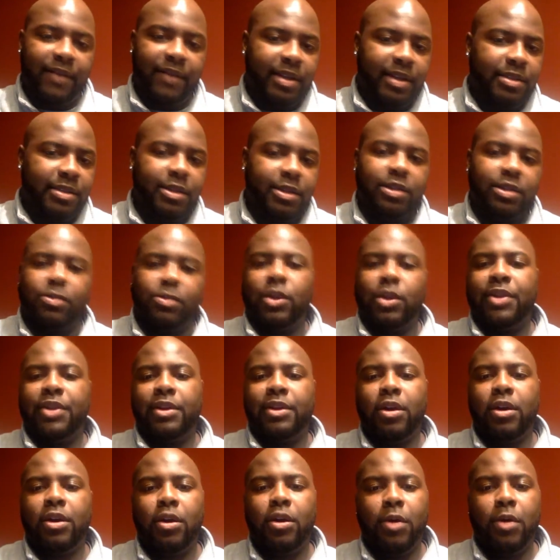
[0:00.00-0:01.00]
it continues, I'm going to have to
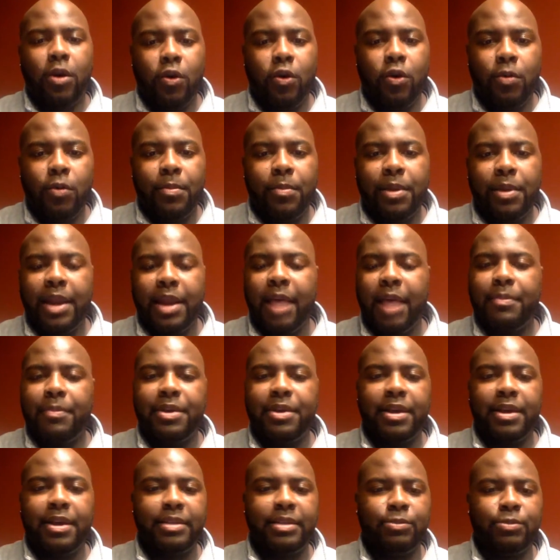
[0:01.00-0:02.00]
call home, not
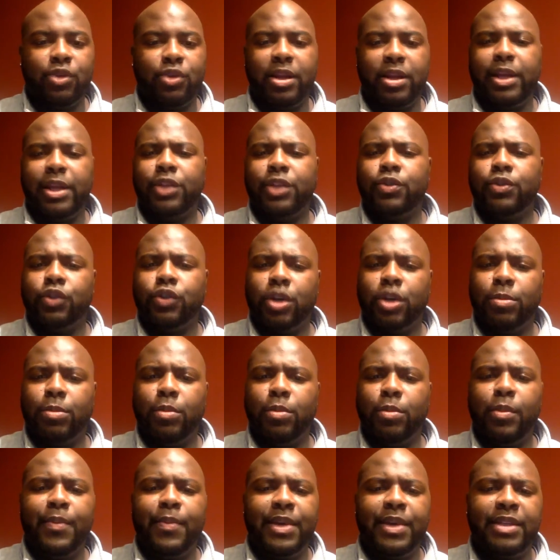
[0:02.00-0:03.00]
because I'm trying to get you in trouble,
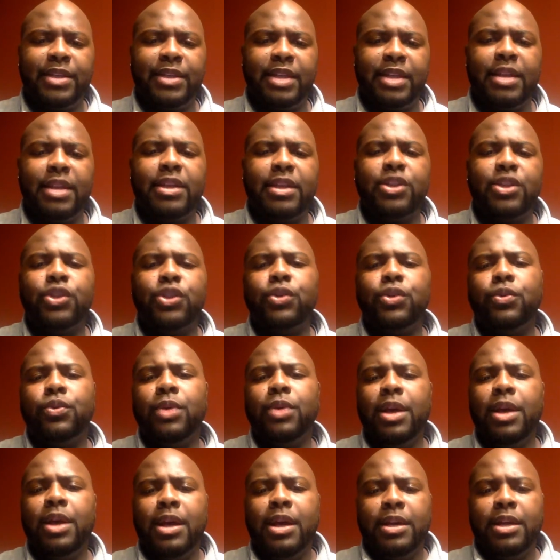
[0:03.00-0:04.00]
but because I need you
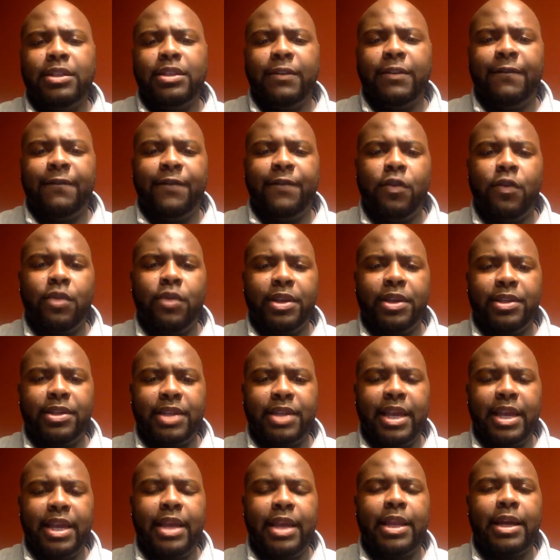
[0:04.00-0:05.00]
to focus
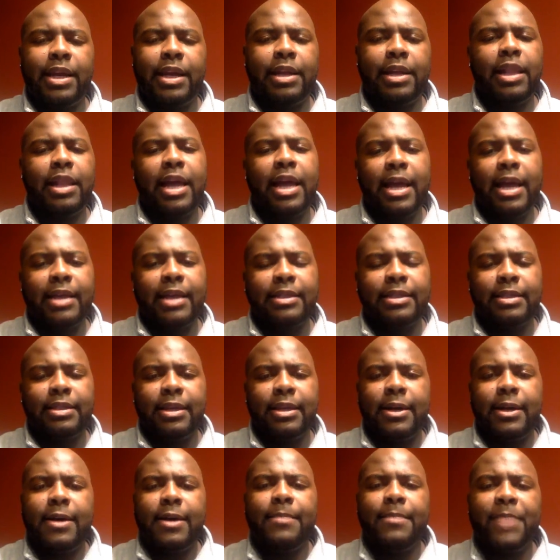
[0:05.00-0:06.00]
in class.
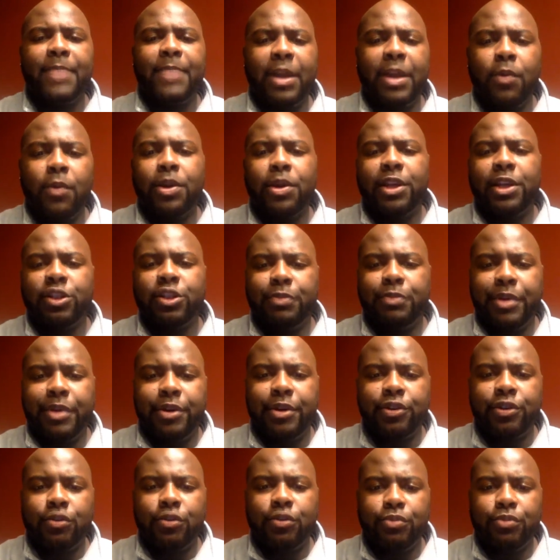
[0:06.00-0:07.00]
And I want to get your
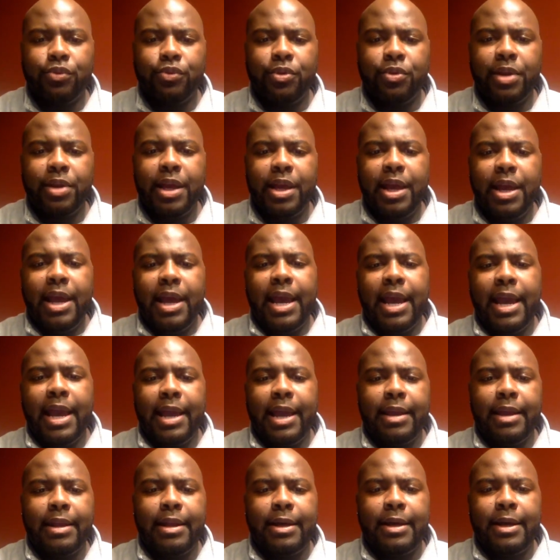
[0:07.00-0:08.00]
parents on board
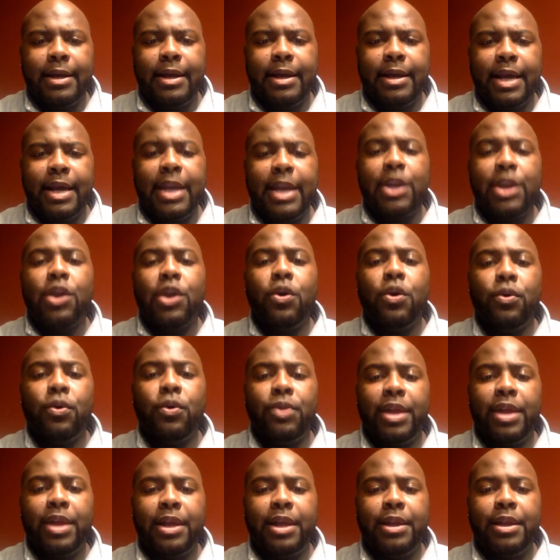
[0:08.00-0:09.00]
and know
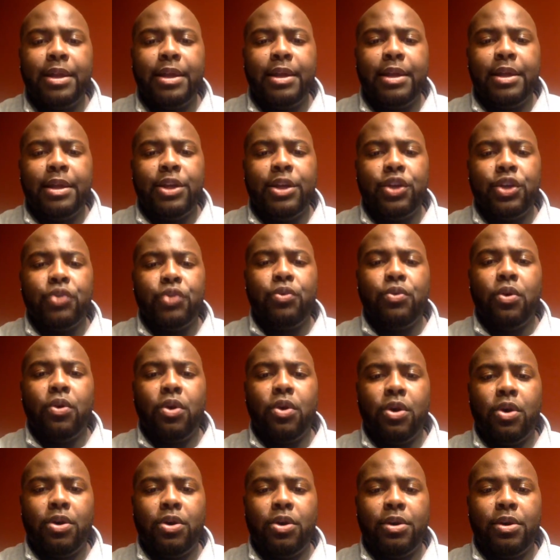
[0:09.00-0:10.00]
that you
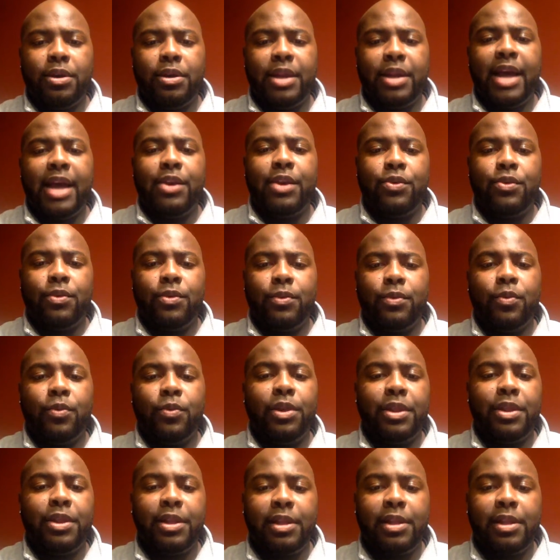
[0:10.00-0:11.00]
are not doing well
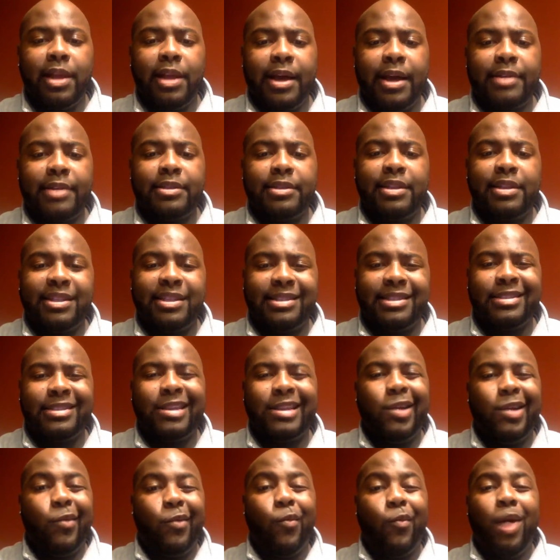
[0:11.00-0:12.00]
in the class, and this is
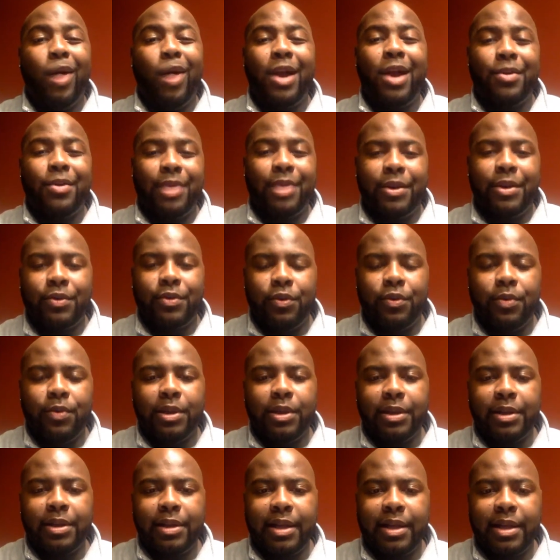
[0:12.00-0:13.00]
why you're not doing well
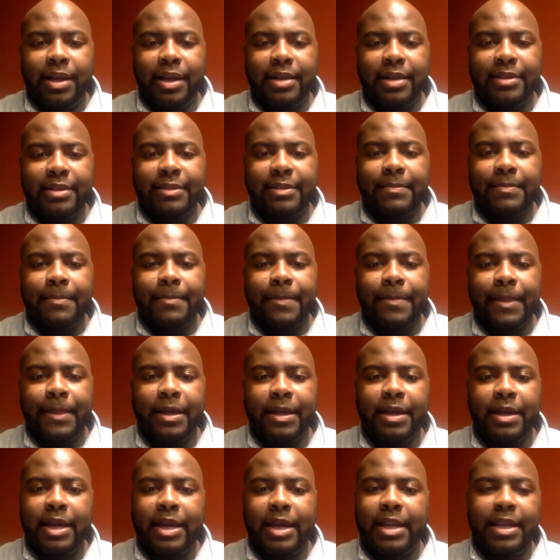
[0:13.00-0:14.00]
in class.
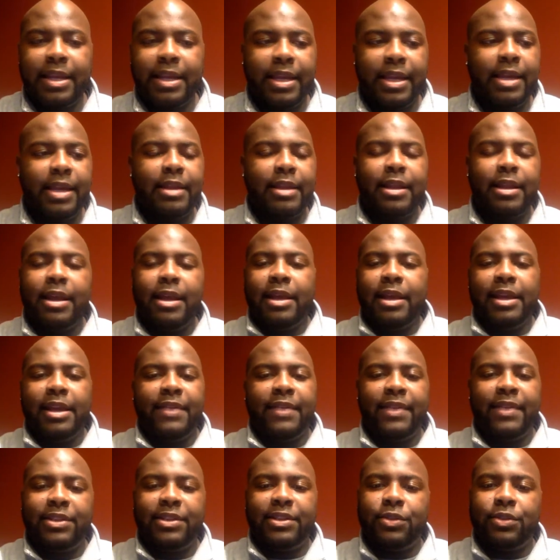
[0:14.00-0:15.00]
And again, give
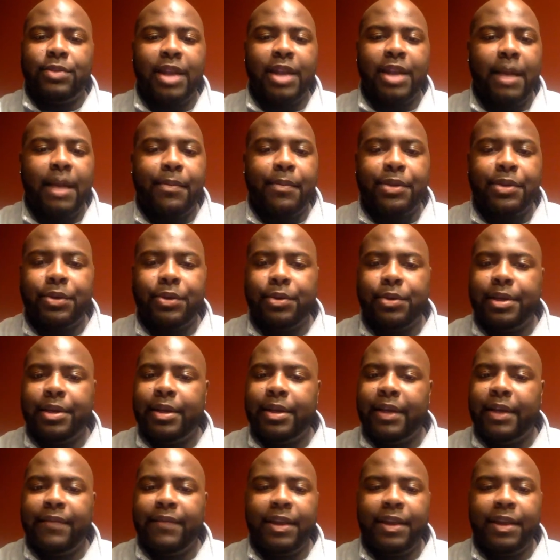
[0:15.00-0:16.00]
that student an
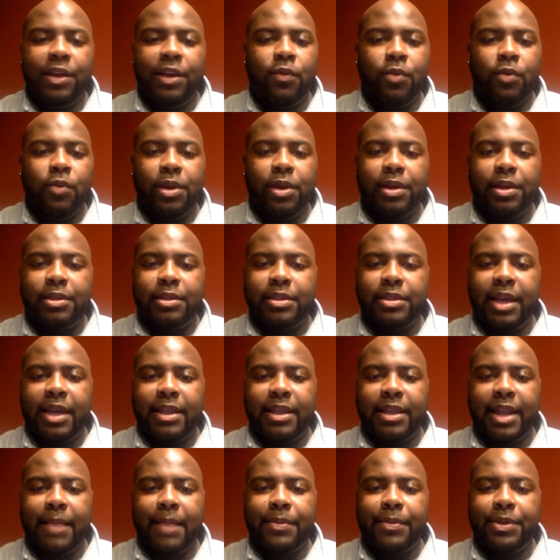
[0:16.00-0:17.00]
opportunity. If they don't want to take
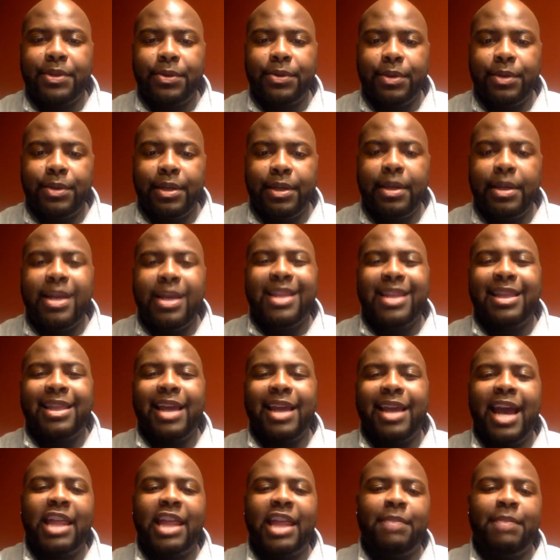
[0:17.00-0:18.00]
that opportunity, they
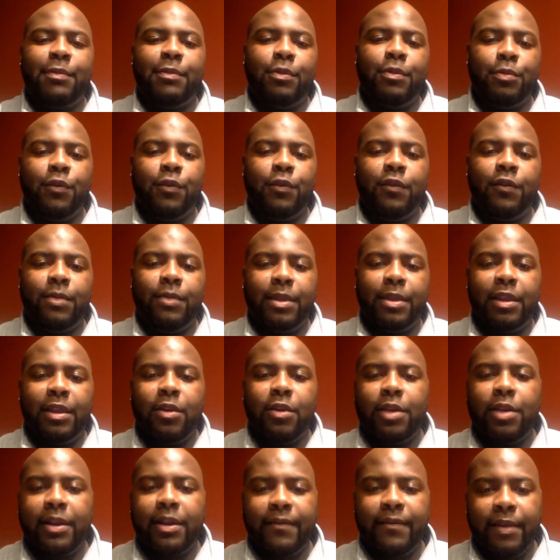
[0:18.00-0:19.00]
have to be removed from the
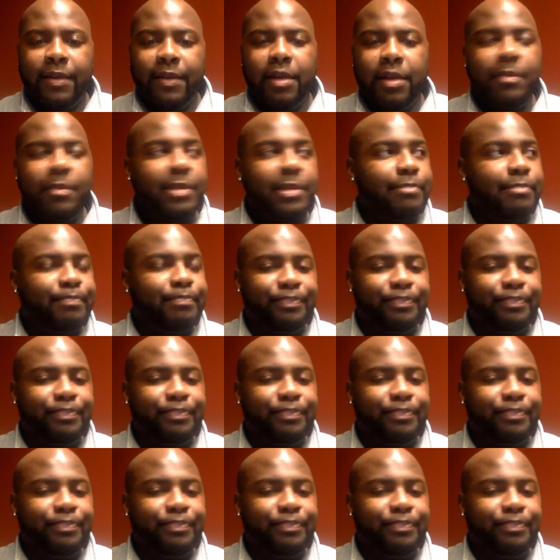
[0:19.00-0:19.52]
learning environment.